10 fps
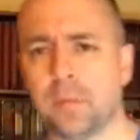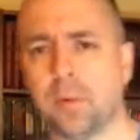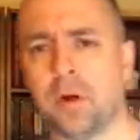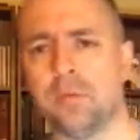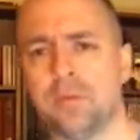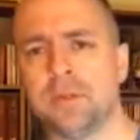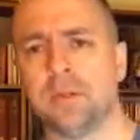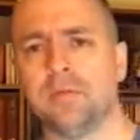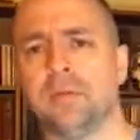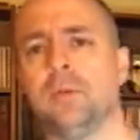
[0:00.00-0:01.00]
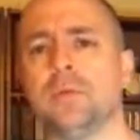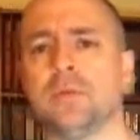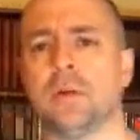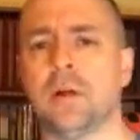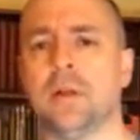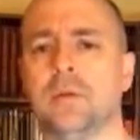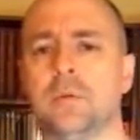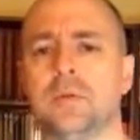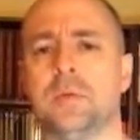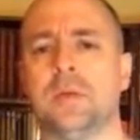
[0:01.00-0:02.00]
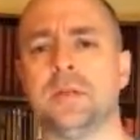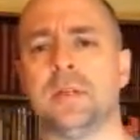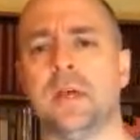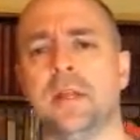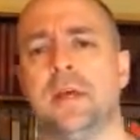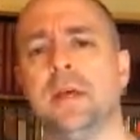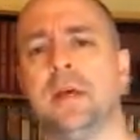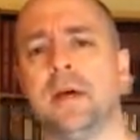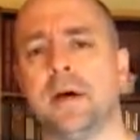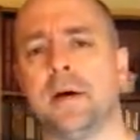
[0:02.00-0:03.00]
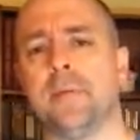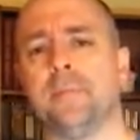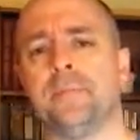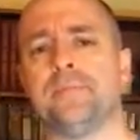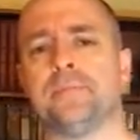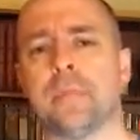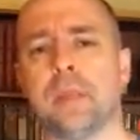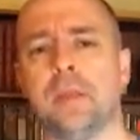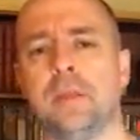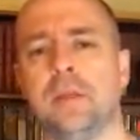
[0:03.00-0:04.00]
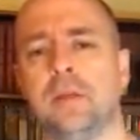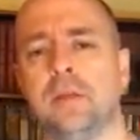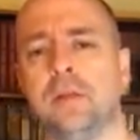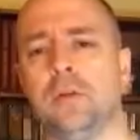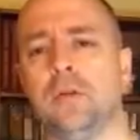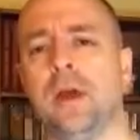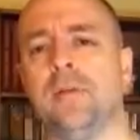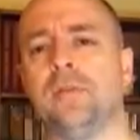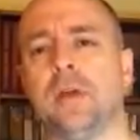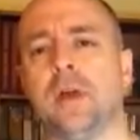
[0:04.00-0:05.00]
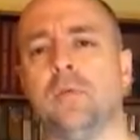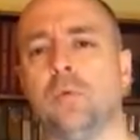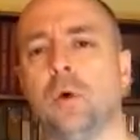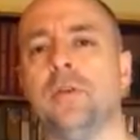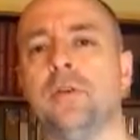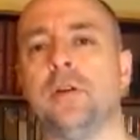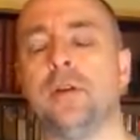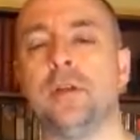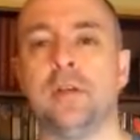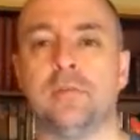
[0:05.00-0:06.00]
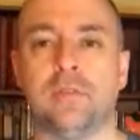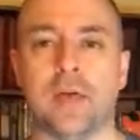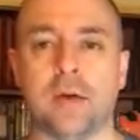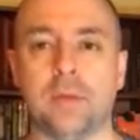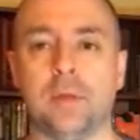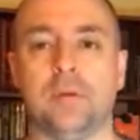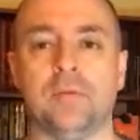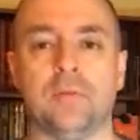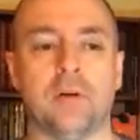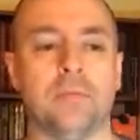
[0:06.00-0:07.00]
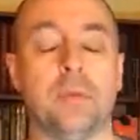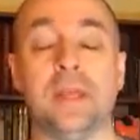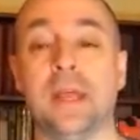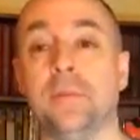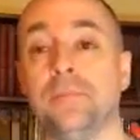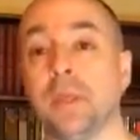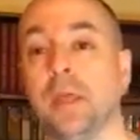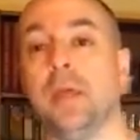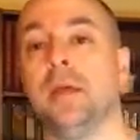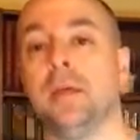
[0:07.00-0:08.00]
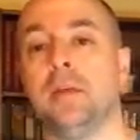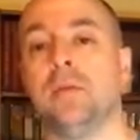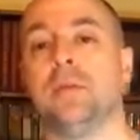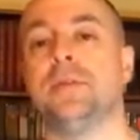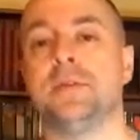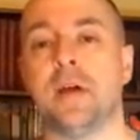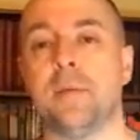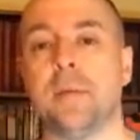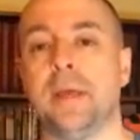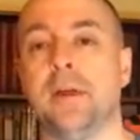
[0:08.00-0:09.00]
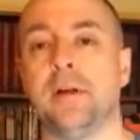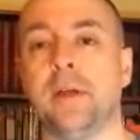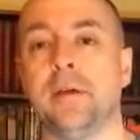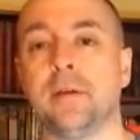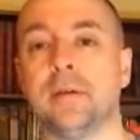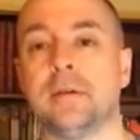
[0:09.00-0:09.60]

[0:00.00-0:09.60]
part of the reason that Flynn was targeted was because of that. You have to kind of wonder if that might be involved. But again, this is not my area.